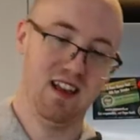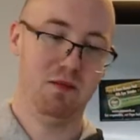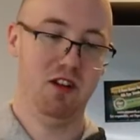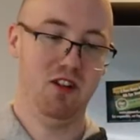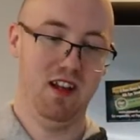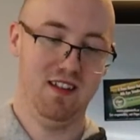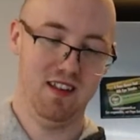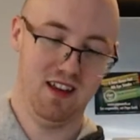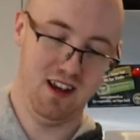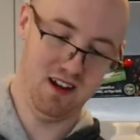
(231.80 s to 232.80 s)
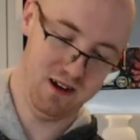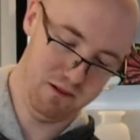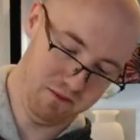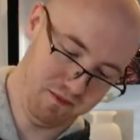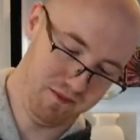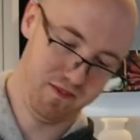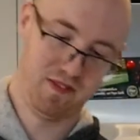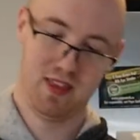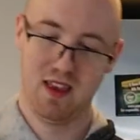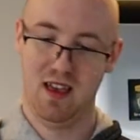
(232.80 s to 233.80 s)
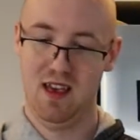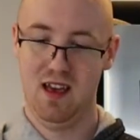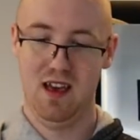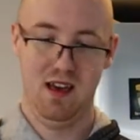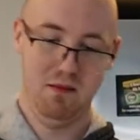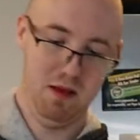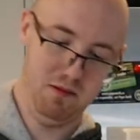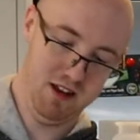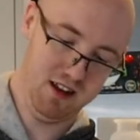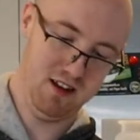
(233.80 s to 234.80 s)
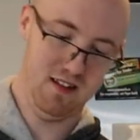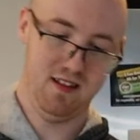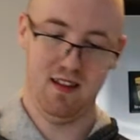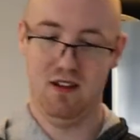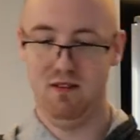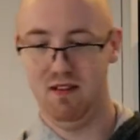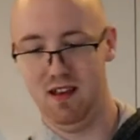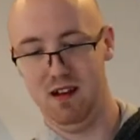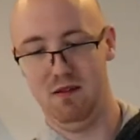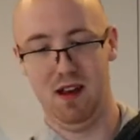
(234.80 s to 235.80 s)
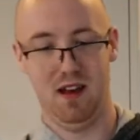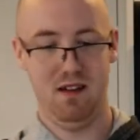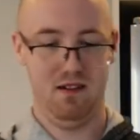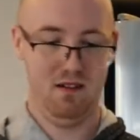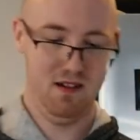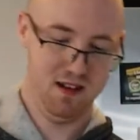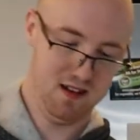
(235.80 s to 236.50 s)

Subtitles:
Let's make sure that's secure. Maybe we can just, oh, here we go.